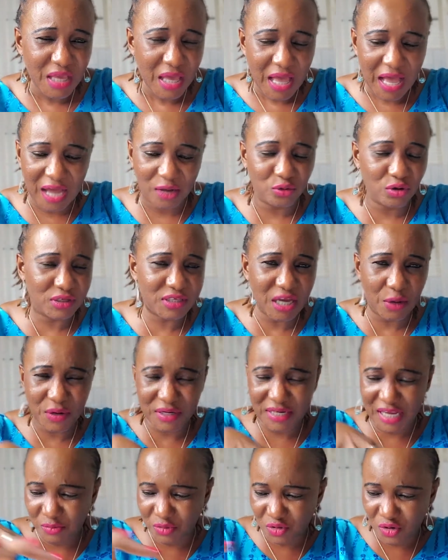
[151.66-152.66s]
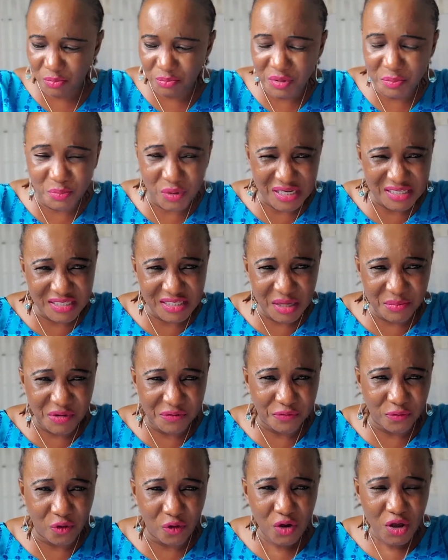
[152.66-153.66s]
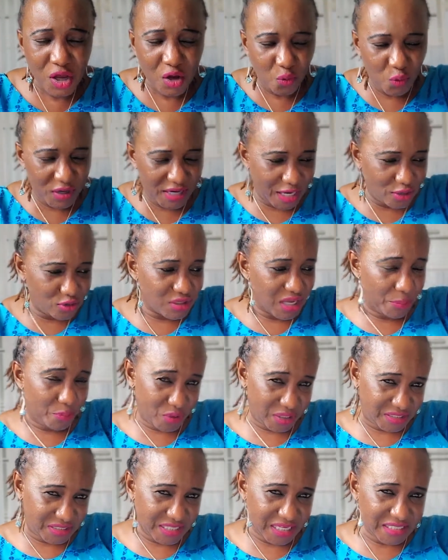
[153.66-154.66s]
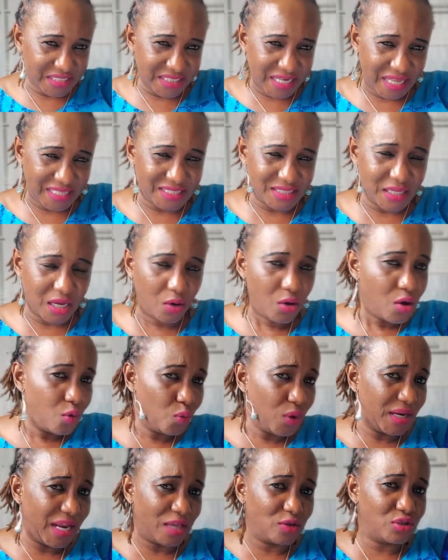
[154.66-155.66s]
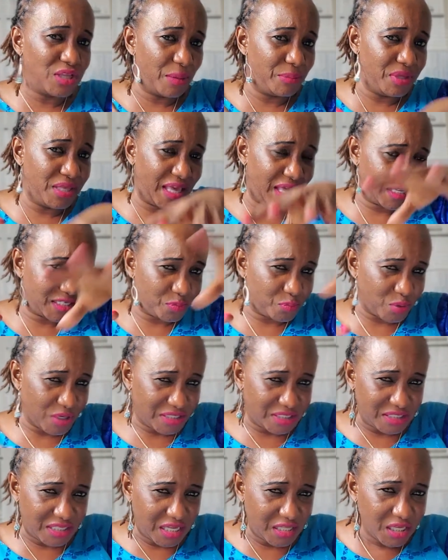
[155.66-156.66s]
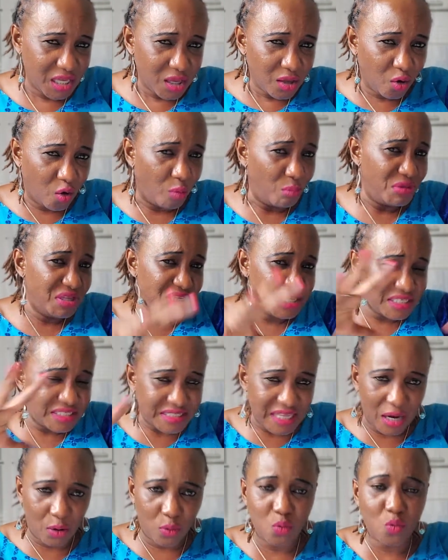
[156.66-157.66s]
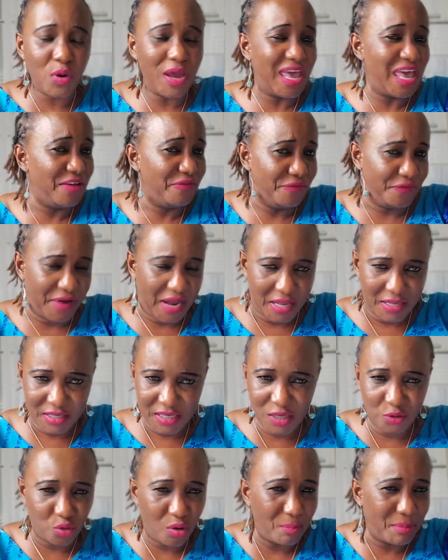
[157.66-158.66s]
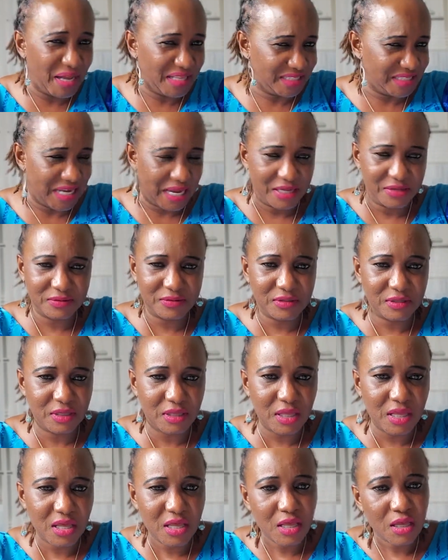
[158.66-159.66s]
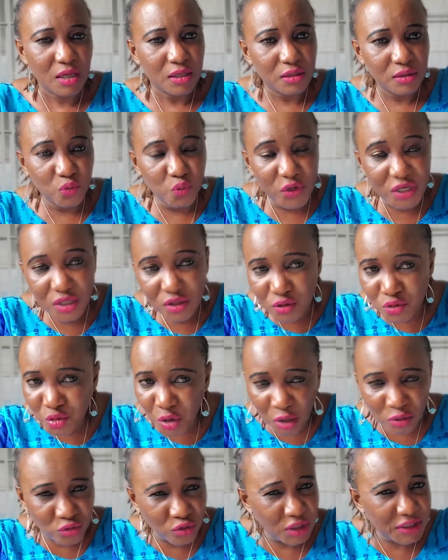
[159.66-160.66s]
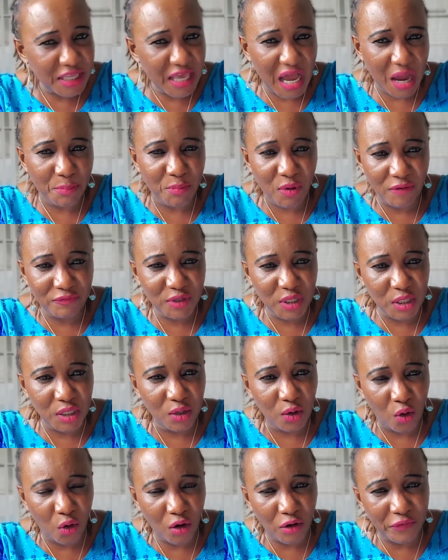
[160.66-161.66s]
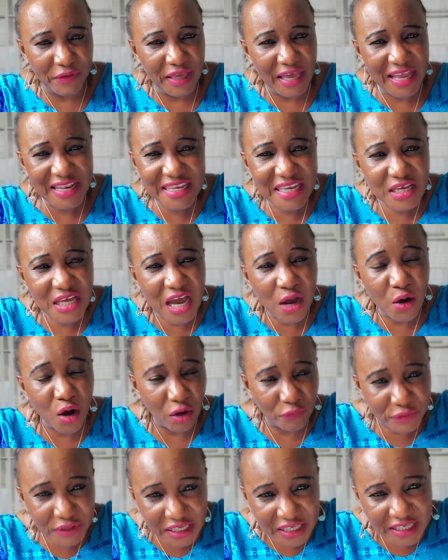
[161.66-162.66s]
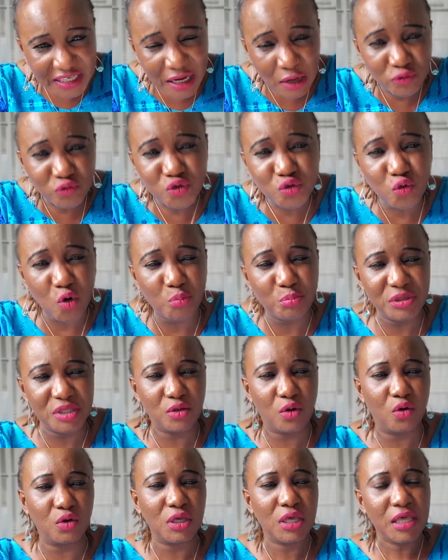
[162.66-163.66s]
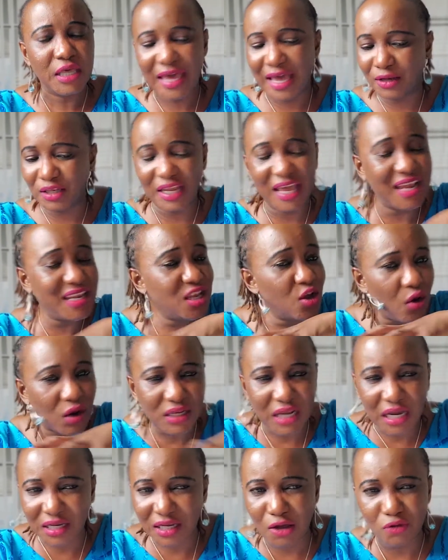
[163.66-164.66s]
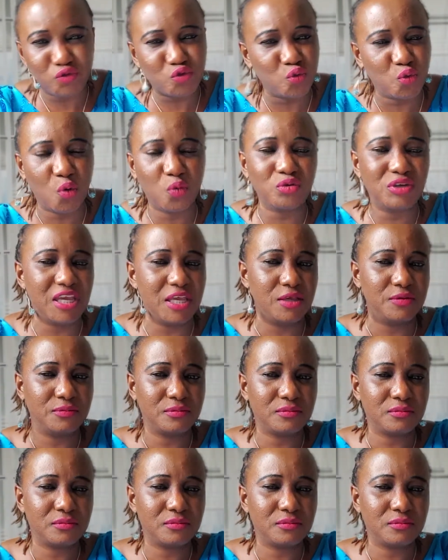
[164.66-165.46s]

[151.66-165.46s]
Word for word: I don't care whether you don't be president before, whether you're not president right now, whether you're not be ex-president or minister, whoever, it no matter. We none know the above the law of any of the country will belong and any other country will be.